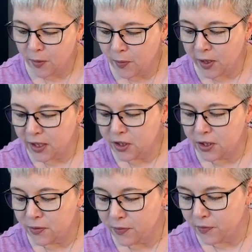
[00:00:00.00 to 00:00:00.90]
We're going to
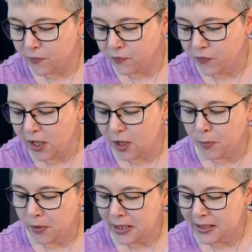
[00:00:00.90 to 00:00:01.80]
just finger
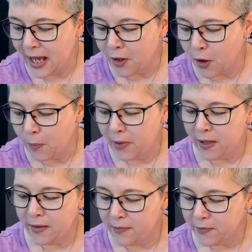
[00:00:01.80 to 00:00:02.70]
press that
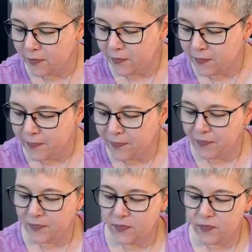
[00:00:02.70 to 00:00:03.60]
open.
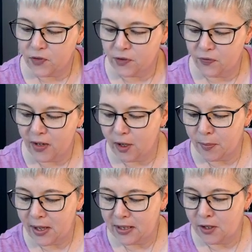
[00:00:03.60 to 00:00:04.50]
Just finger
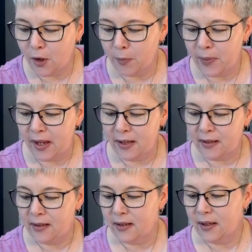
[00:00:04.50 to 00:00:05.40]
press it
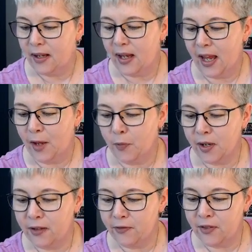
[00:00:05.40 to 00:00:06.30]
open. And we're
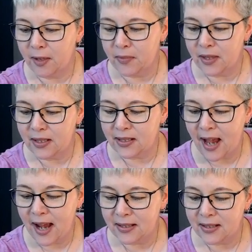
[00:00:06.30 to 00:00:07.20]
going to flip this
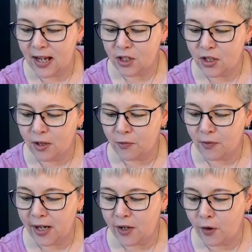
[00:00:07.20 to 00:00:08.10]
last section
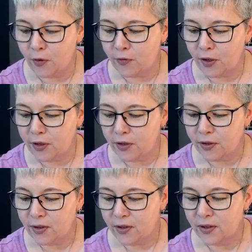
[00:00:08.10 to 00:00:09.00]
right over.
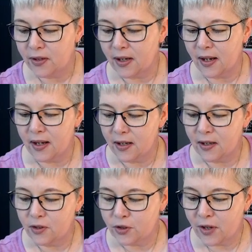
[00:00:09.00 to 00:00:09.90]

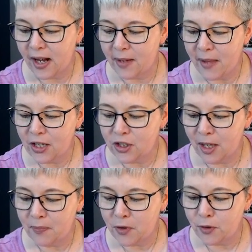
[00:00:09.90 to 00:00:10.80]
Try to match
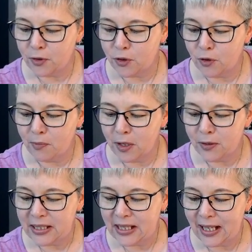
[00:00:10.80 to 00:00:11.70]
up those two middle
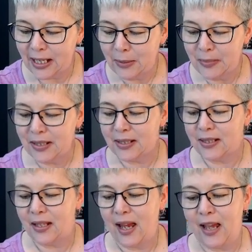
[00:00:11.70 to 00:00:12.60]
seams
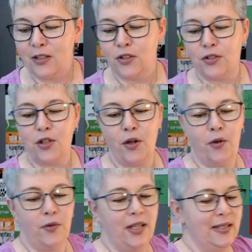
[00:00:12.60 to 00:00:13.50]
and
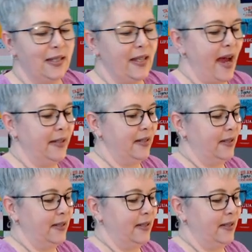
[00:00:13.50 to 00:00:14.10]
sew this last